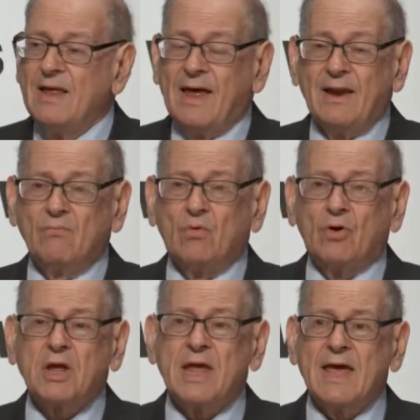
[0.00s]
And we're
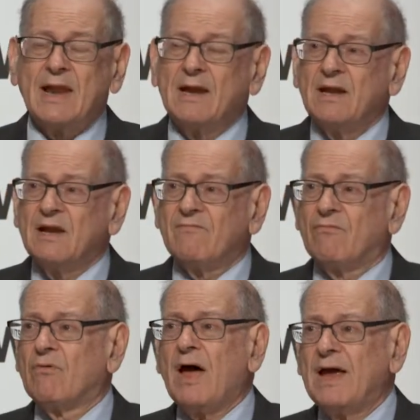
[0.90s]
looking at it in a
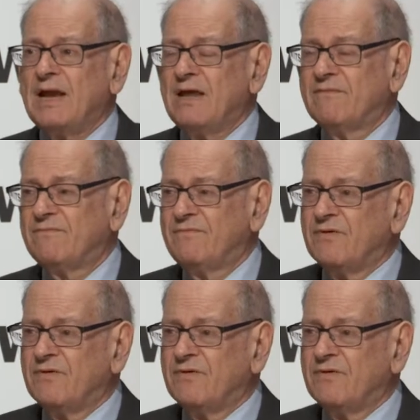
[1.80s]
variety of